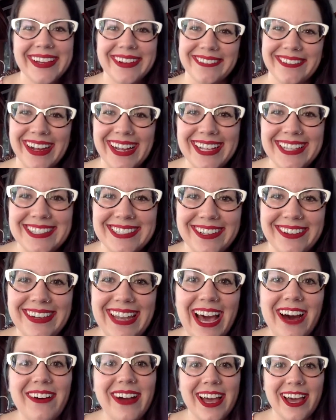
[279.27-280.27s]
Right? So
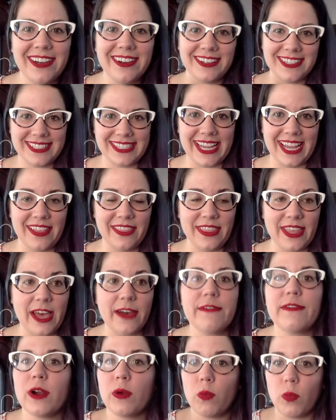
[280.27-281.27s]
now I understand
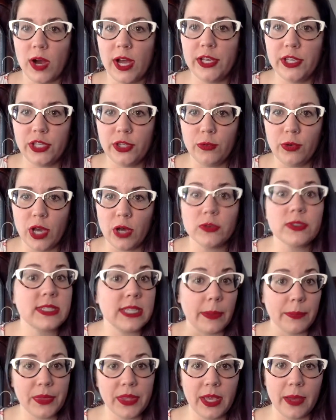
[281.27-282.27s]
that for one, you know
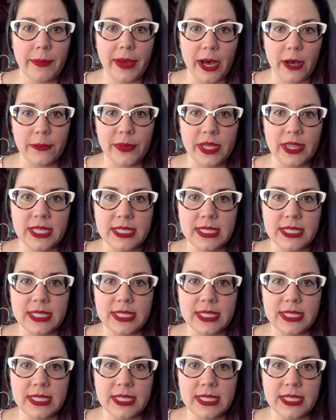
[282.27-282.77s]
something about me.